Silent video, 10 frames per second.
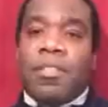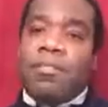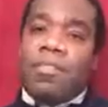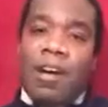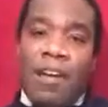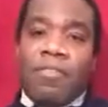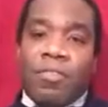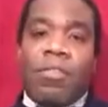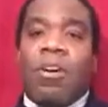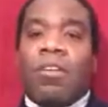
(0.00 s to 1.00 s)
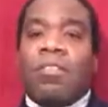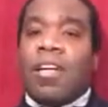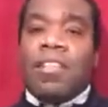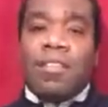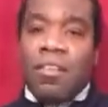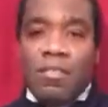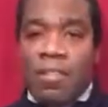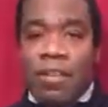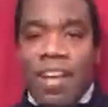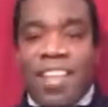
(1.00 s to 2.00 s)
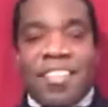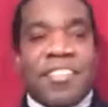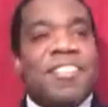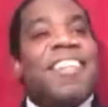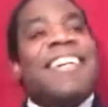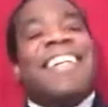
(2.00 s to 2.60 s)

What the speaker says: but after all, adults are like this.